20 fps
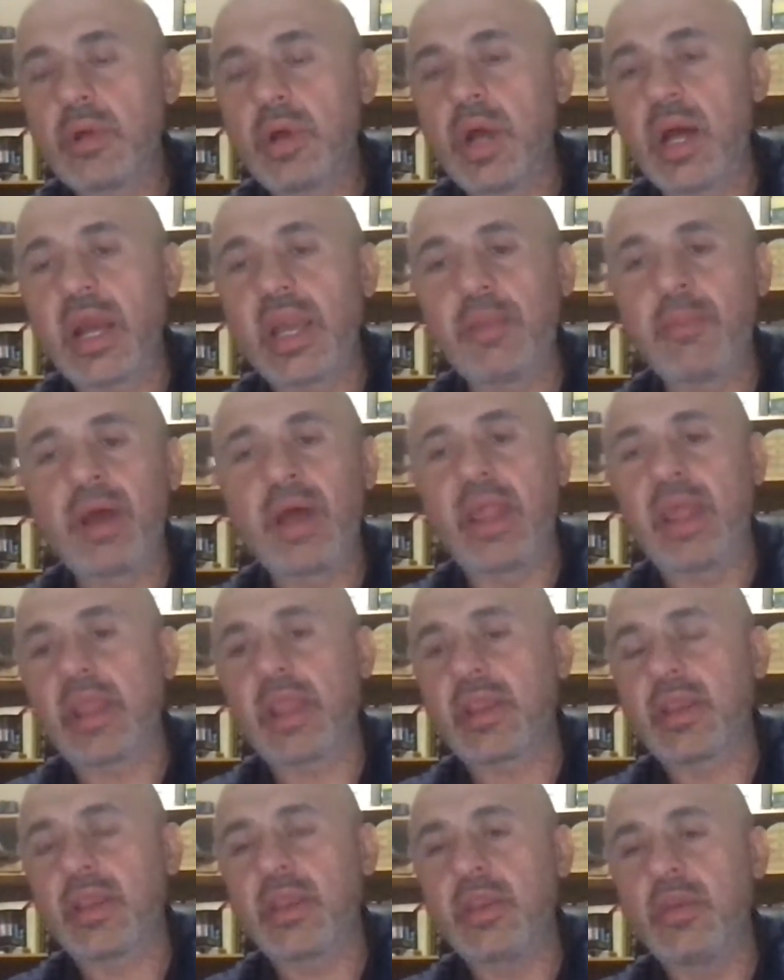
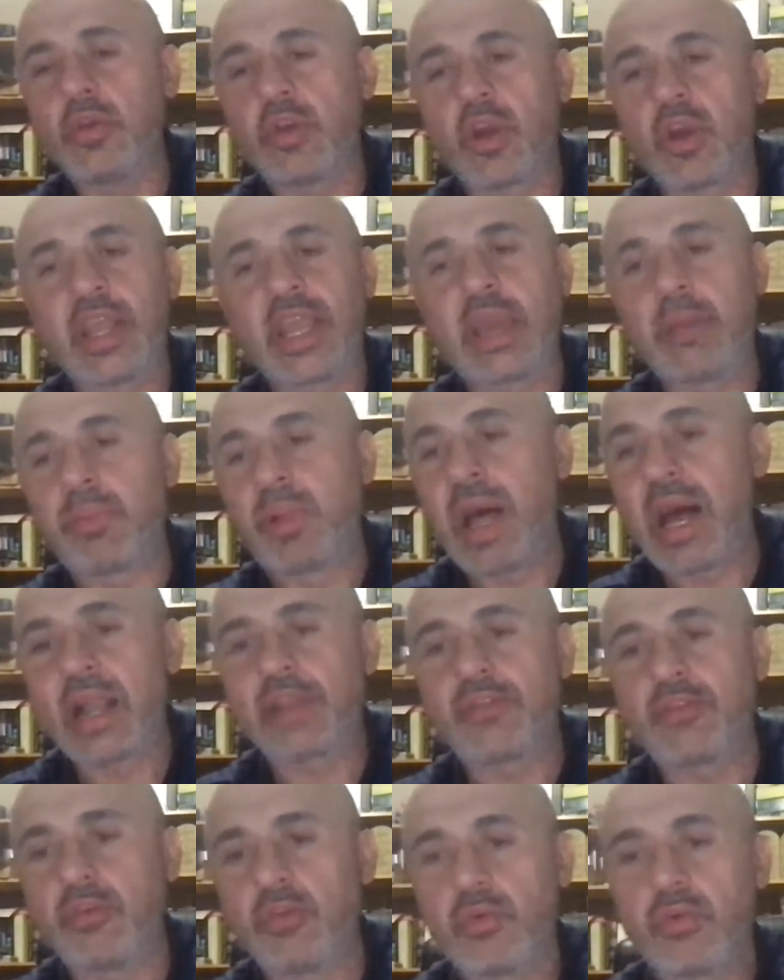Achmedic, you're going to get
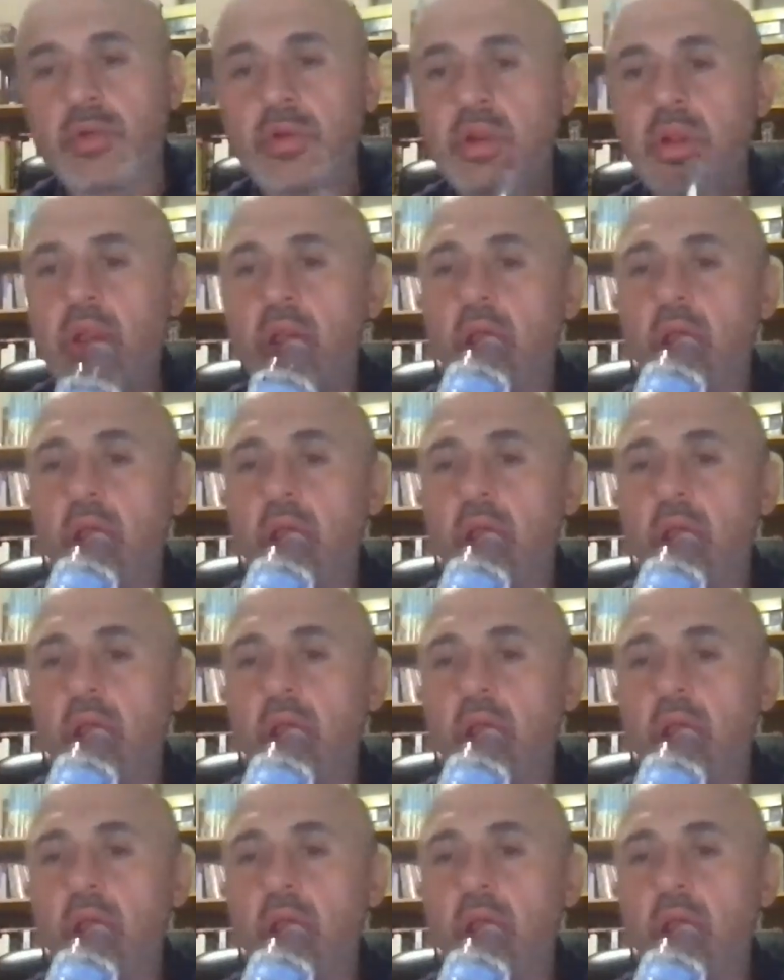blocked too.